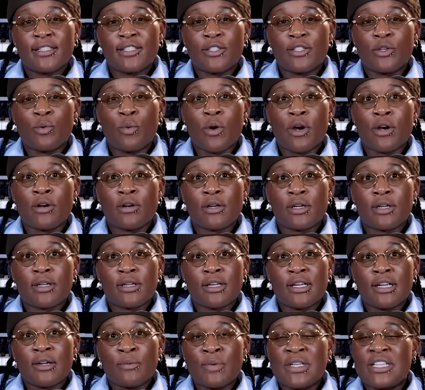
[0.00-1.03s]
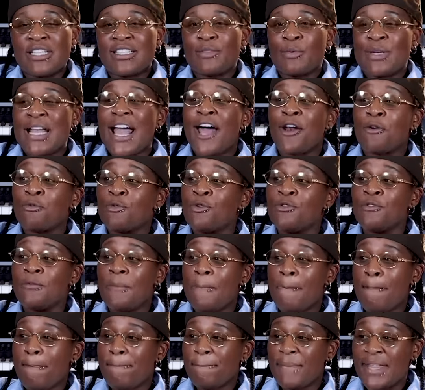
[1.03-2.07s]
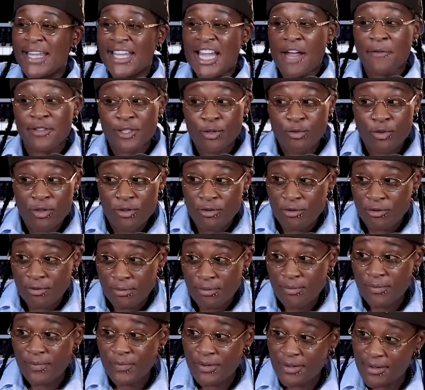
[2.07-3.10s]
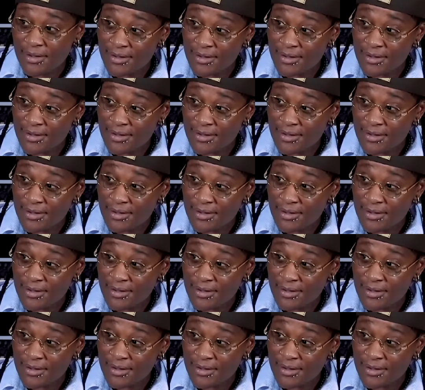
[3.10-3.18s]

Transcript: to work and we had a room. He gave us a room. Come